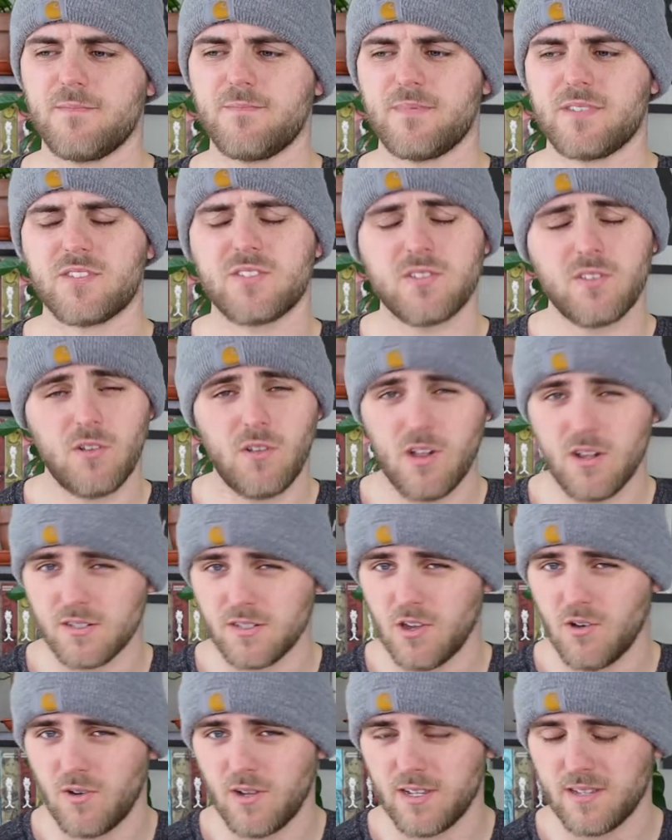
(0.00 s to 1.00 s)
It's still
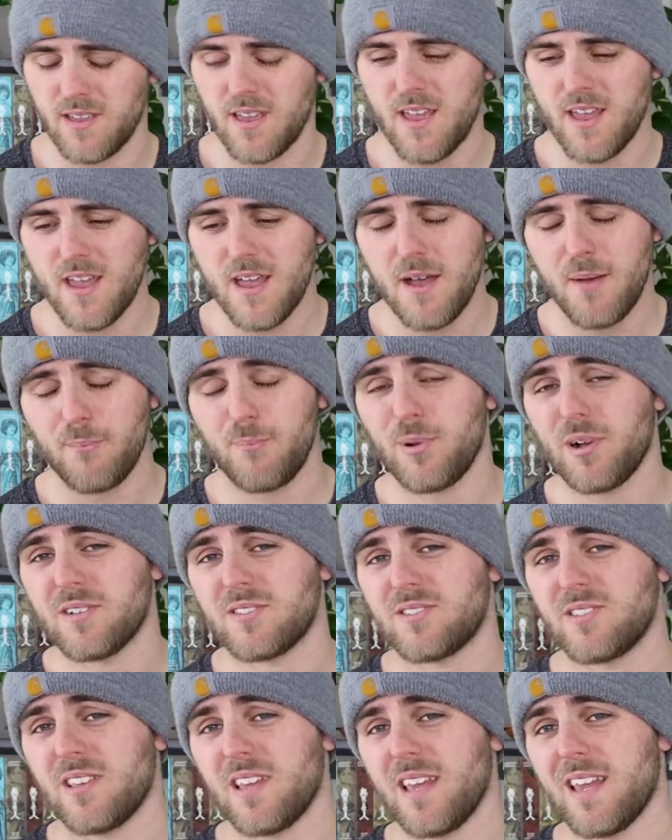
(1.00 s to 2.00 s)
ongoing,
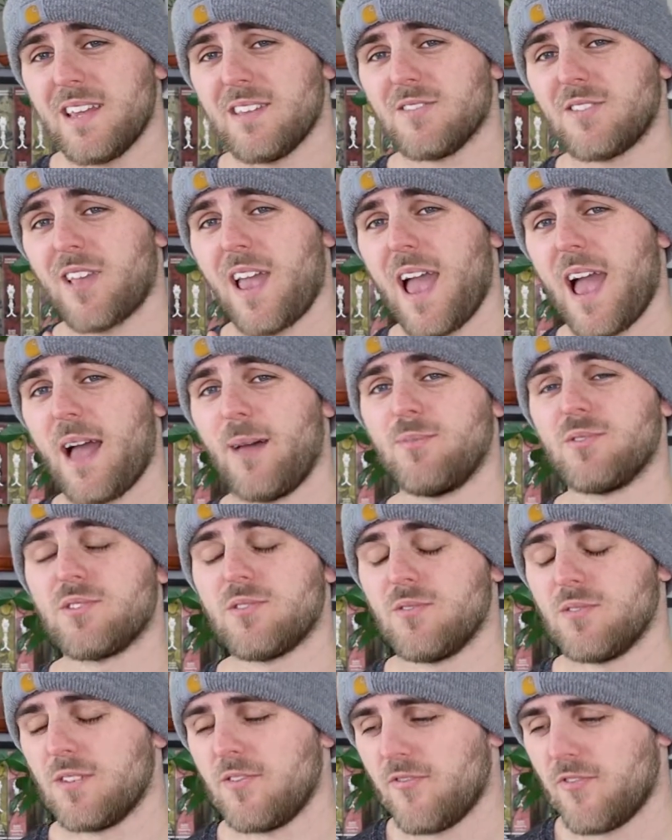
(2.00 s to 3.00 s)
but it is
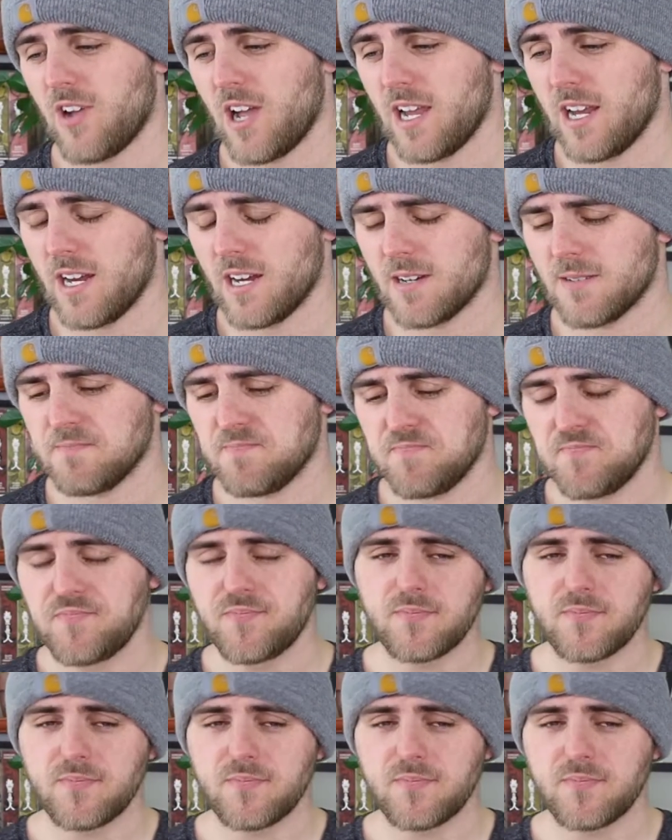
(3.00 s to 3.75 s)
absolutely fire.